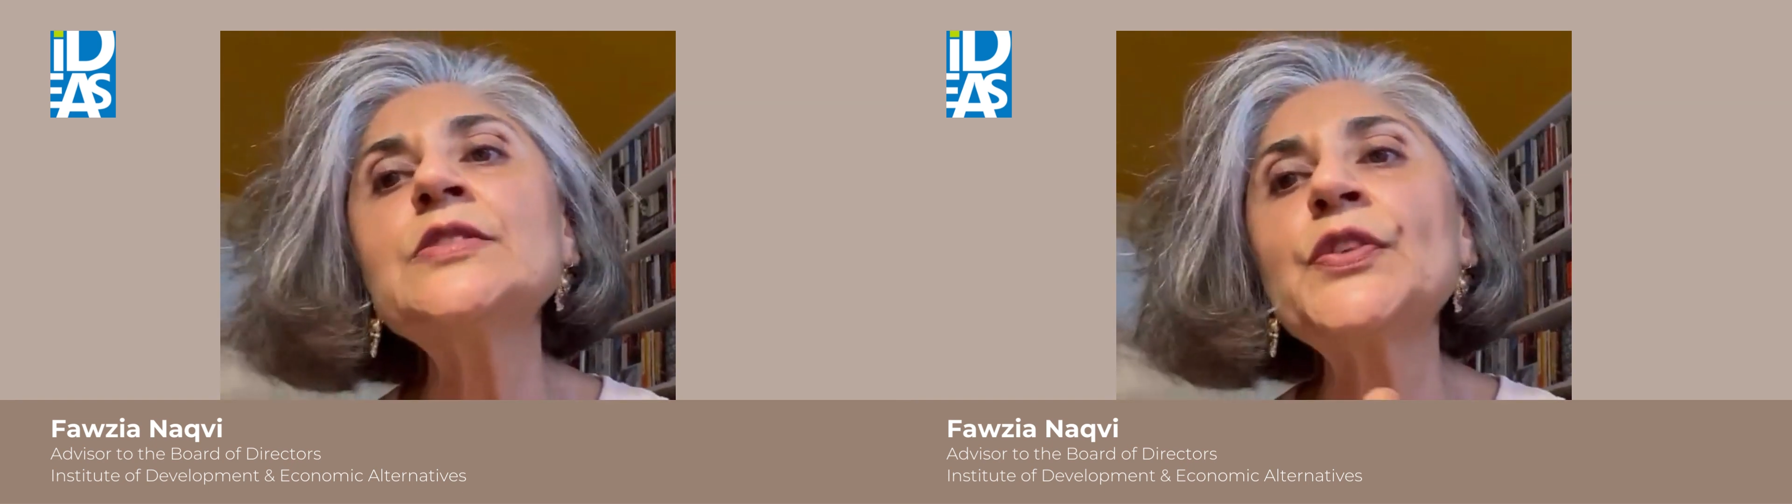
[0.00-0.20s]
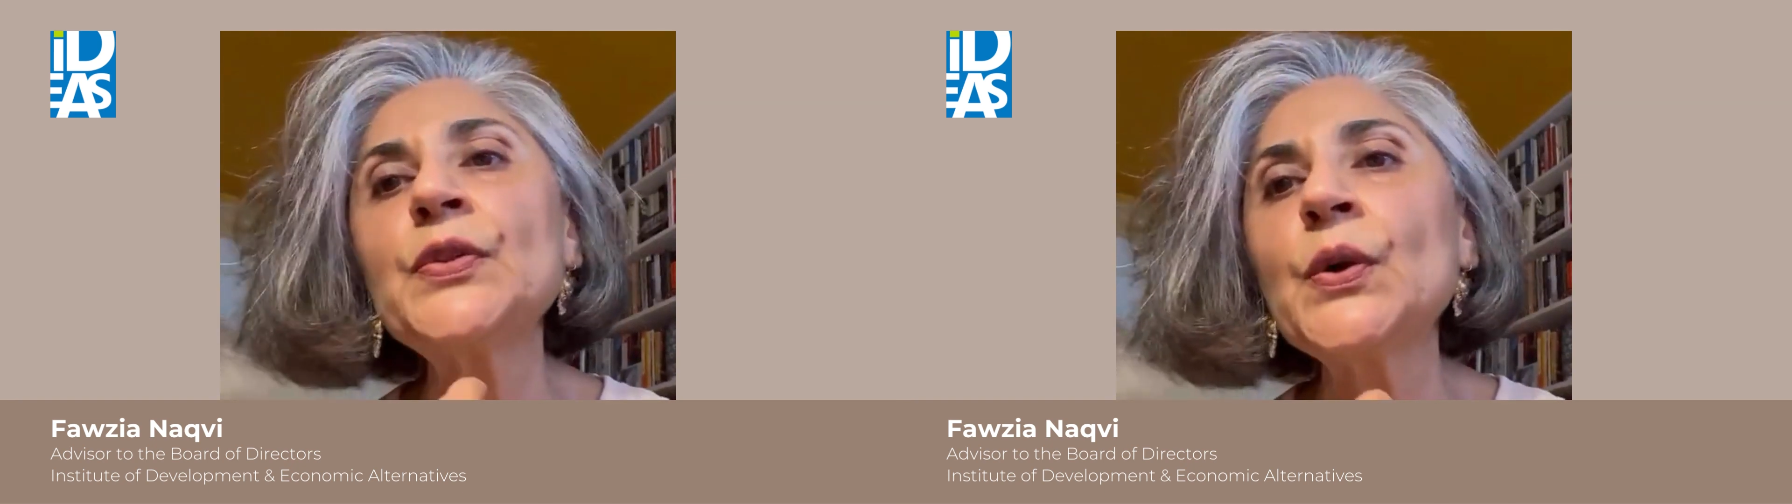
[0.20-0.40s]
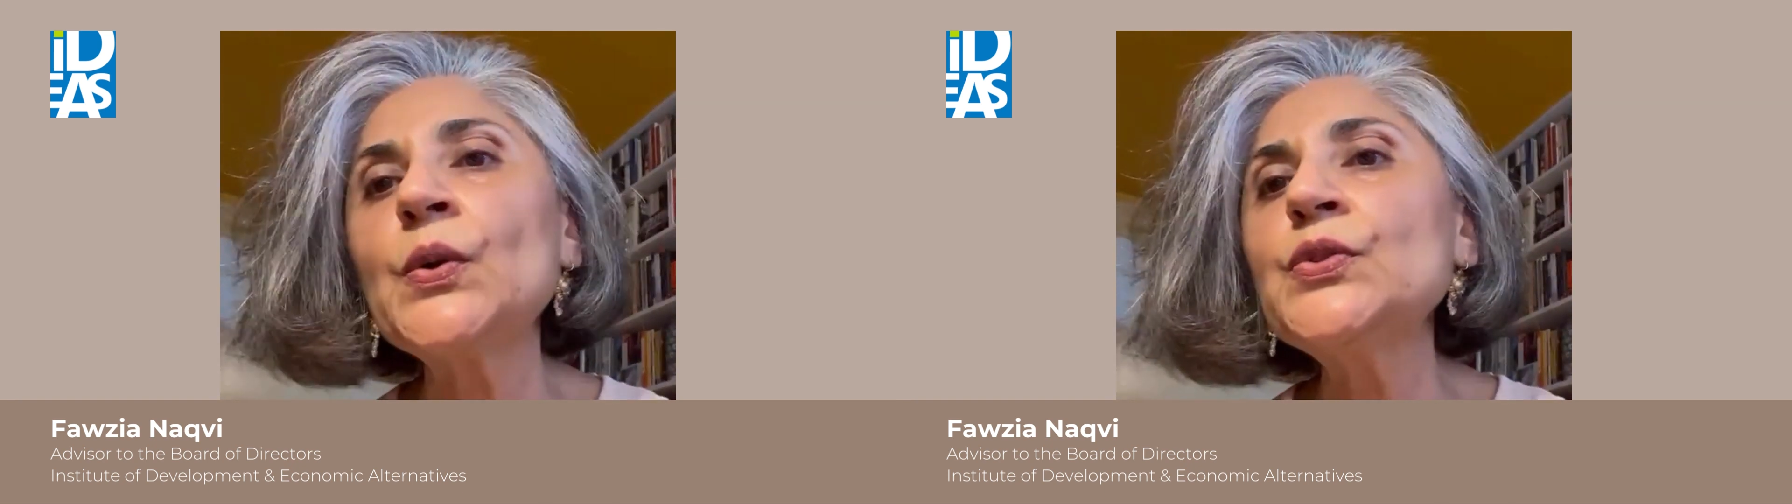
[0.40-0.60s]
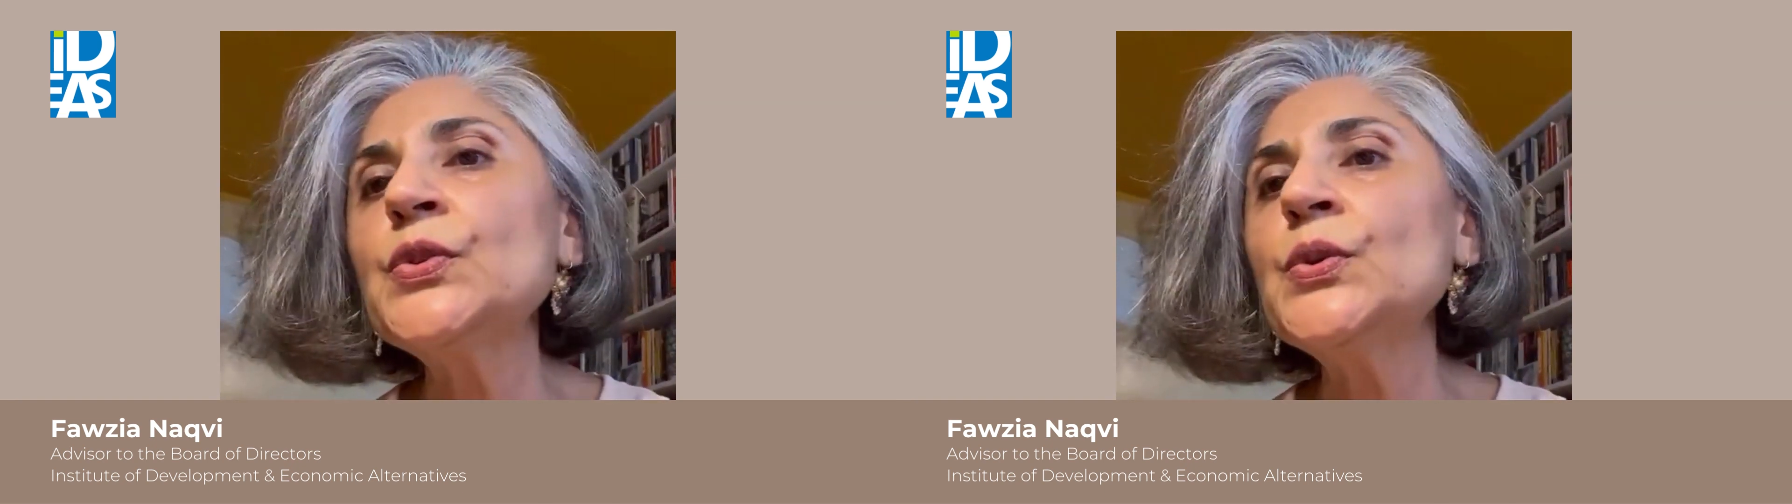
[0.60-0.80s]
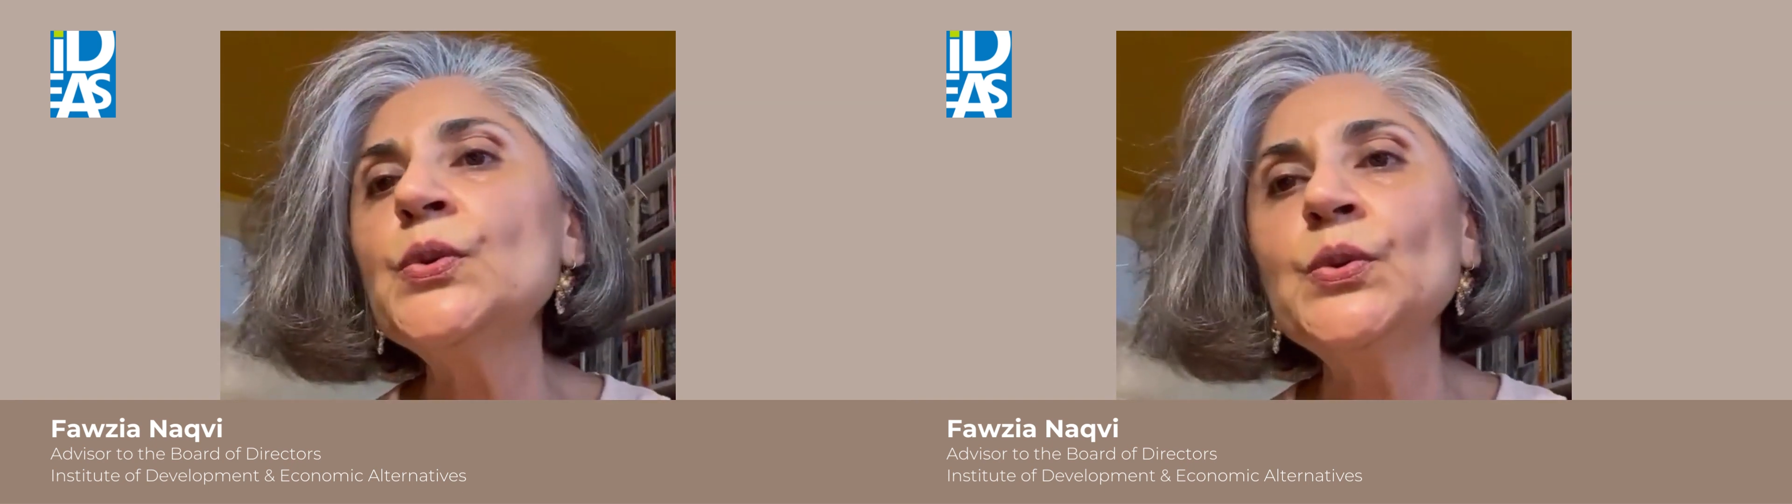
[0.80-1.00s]
for those
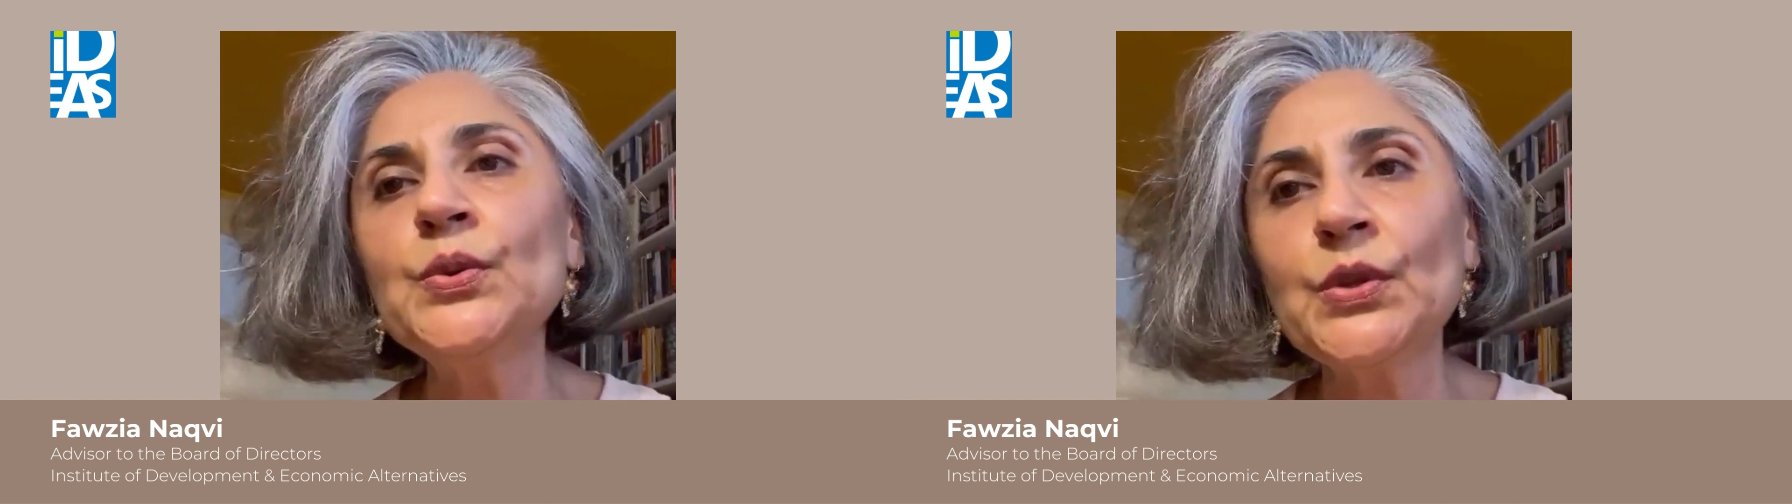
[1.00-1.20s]
who